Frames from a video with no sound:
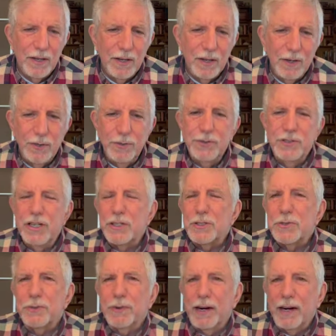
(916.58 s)
who
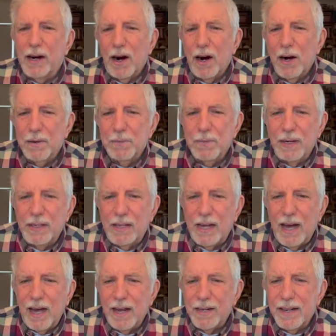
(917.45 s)
disregard what
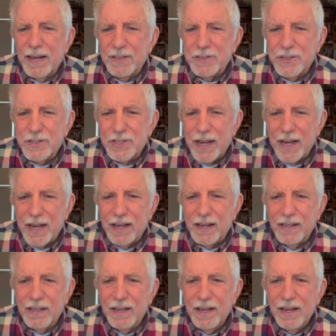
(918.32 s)
God has
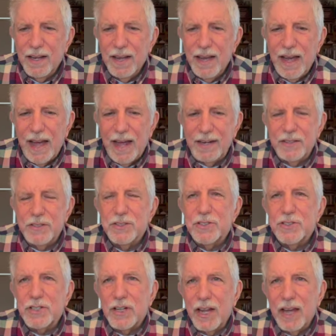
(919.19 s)
said and
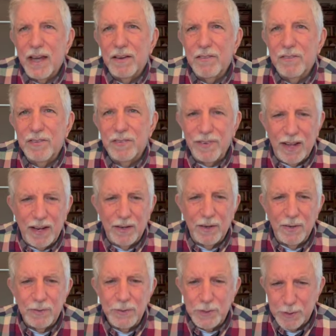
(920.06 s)
enslave
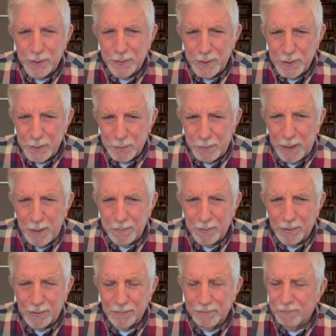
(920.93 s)
fellow Jewish
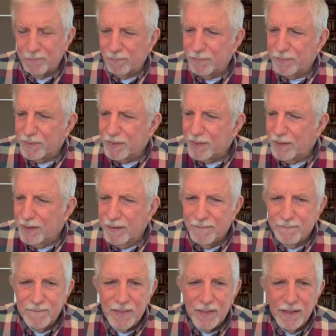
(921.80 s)
people.
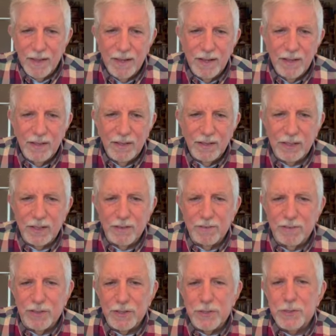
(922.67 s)
Look at
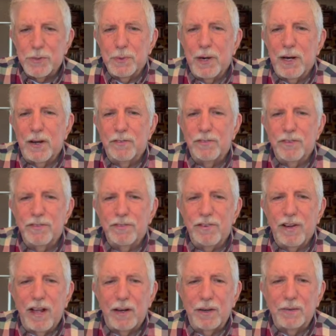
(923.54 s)
verse 12 and
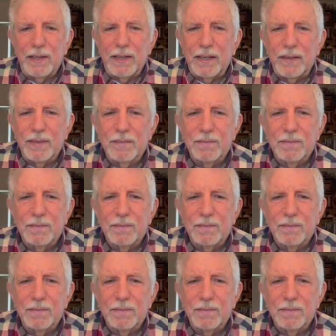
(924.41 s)
following.